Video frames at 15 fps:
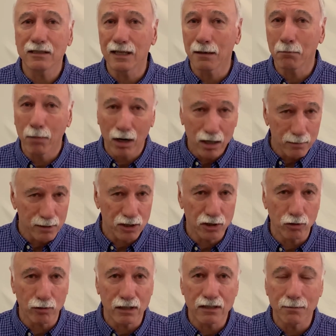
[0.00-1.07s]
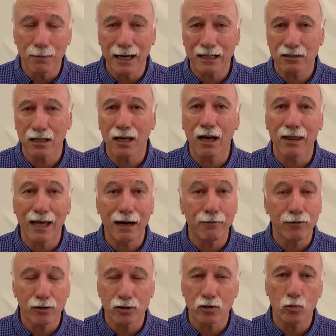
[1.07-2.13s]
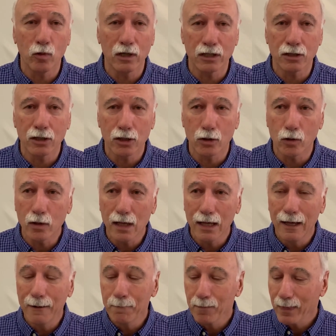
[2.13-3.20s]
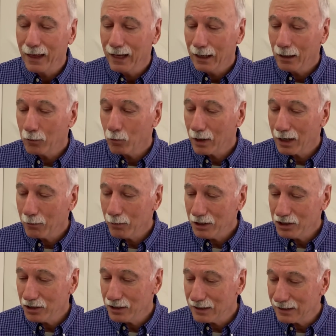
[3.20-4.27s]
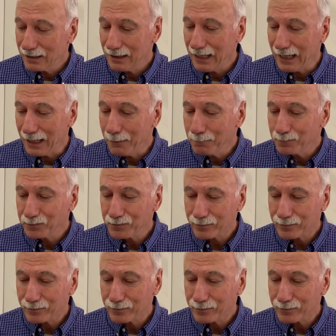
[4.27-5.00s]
And Barnabas joins him actually on that first one too. And what I want you to see